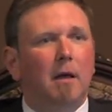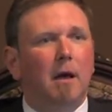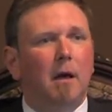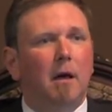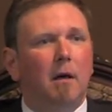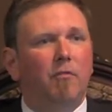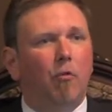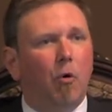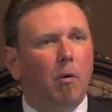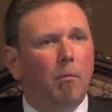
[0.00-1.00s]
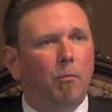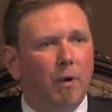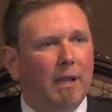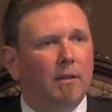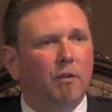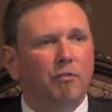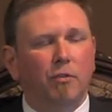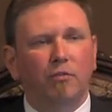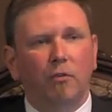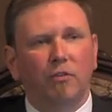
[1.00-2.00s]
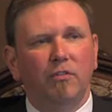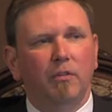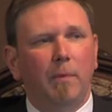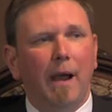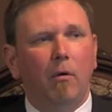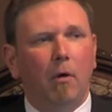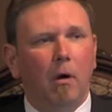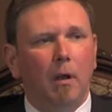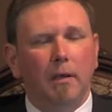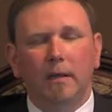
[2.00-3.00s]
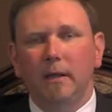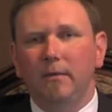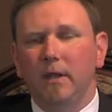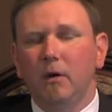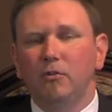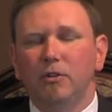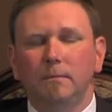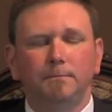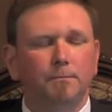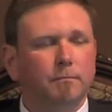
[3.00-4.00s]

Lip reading: for bringing those new sources of power on in the ocean.